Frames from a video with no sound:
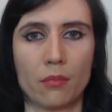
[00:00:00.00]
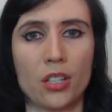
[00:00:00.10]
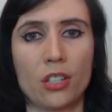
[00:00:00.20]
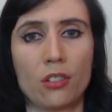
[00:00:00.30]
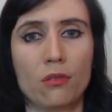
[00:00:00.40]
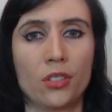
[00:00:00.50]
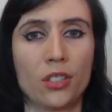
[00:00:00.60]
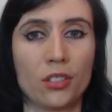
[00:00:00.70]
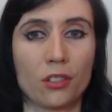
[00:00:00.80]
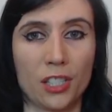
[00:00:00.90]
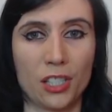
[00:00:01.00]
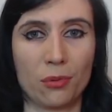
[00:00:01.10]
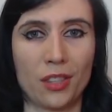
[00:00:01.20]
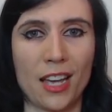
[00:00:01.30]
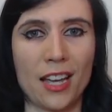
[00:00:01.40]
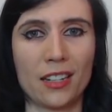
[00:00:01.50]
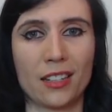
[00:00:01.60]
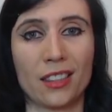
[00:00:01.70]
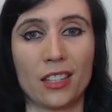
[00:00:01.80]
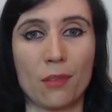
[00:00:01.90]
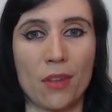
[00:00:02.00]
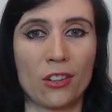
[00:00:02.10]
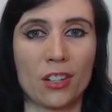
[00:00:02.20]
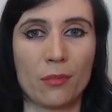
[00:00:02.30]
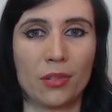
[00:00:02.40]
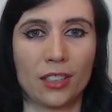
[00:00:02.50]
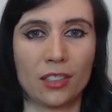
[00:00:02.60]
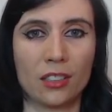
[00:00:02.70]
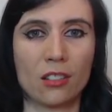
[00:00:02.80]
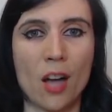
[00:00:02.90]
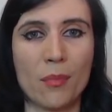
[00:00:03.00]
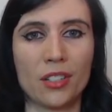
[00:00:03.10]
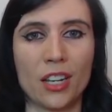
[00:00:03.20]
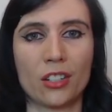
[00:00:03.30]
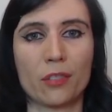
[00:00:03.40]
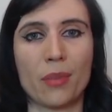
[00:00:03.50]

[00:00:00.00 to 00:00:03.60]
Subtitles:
But you know who disagrees with that? The American political commentator